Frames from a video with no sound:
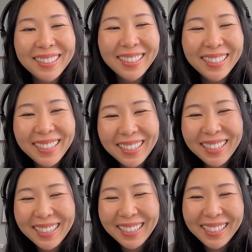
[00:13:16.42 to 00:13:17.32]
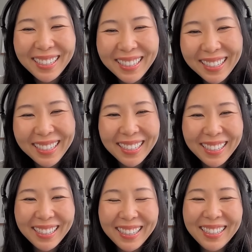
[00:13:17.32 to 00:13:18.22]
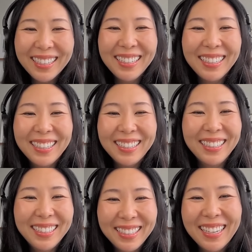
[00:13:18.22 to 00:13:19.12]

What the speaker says: No words are spoken by the person on screen.